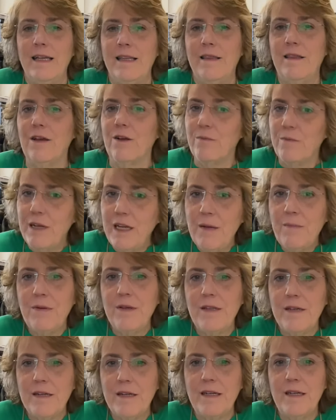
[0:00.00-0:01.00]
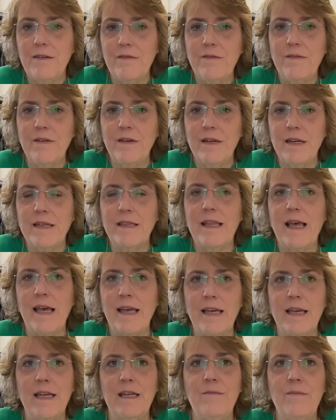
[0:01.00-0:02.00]
they're manipulative and
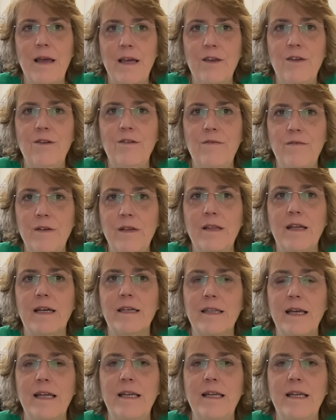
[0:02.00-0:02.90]
they can make you feel like they